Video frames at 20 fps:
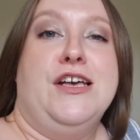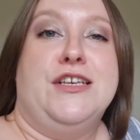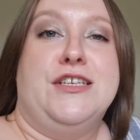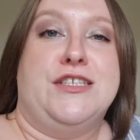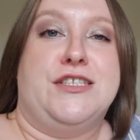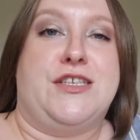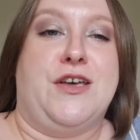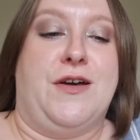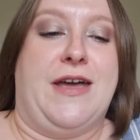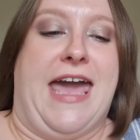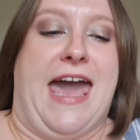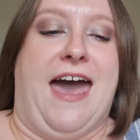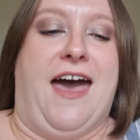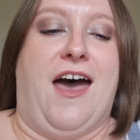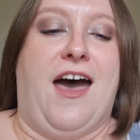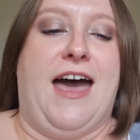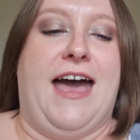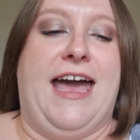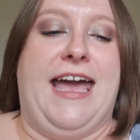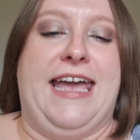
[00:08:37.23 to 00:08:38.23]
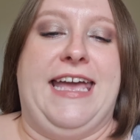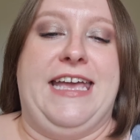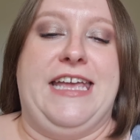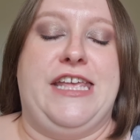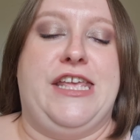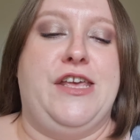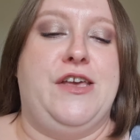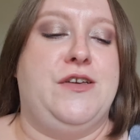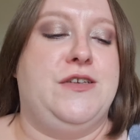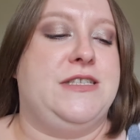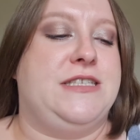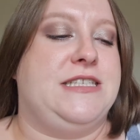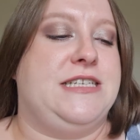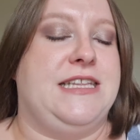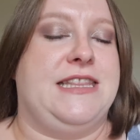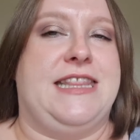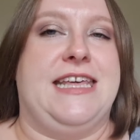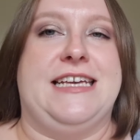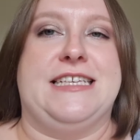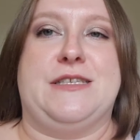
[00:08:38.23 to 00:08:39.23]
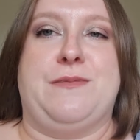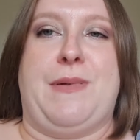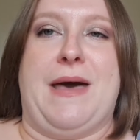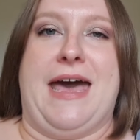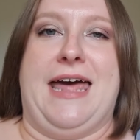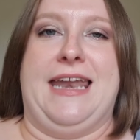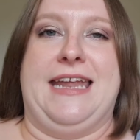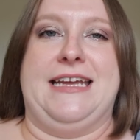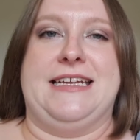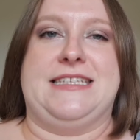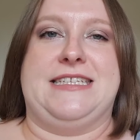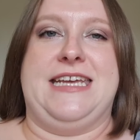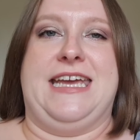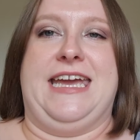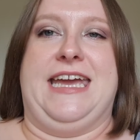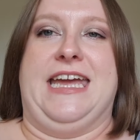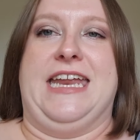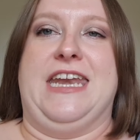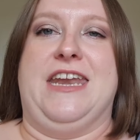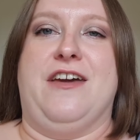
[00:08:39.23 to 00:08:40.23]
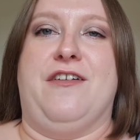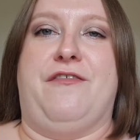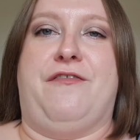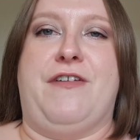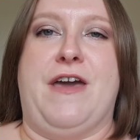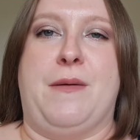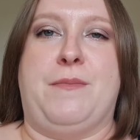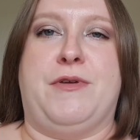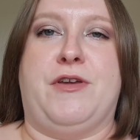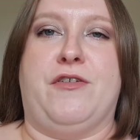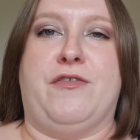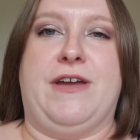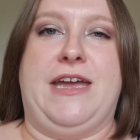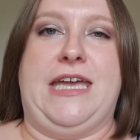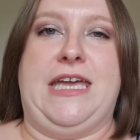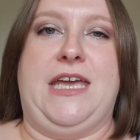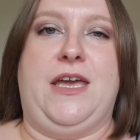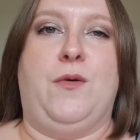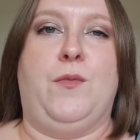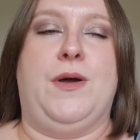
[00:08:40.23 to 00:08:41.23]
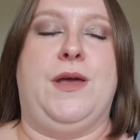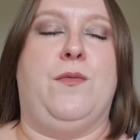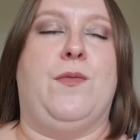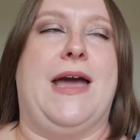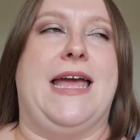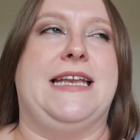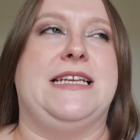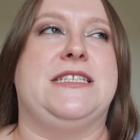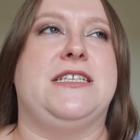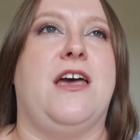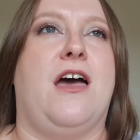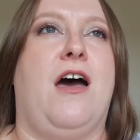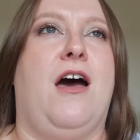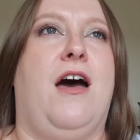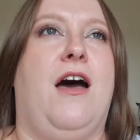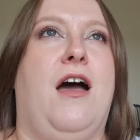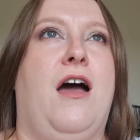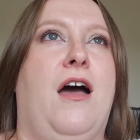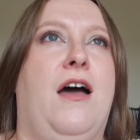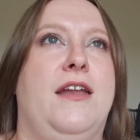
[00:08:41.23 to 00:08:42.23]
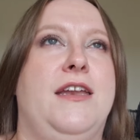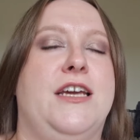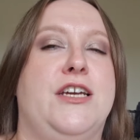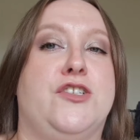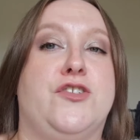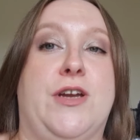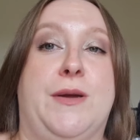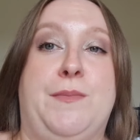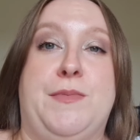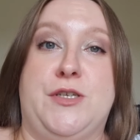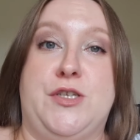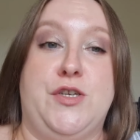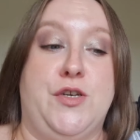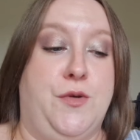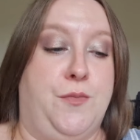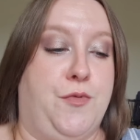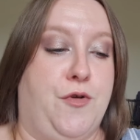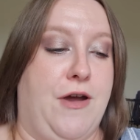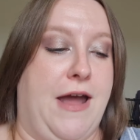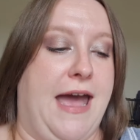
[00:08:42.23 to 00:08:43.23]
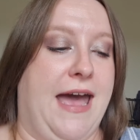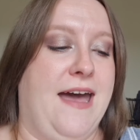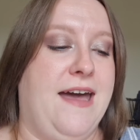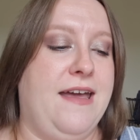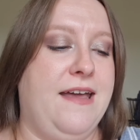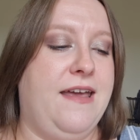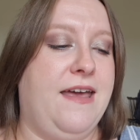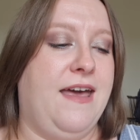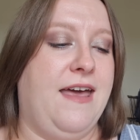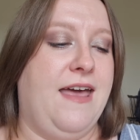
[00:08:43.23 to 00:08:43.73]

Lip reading: So yeah, I used this palette in February. We went on a trip to Prague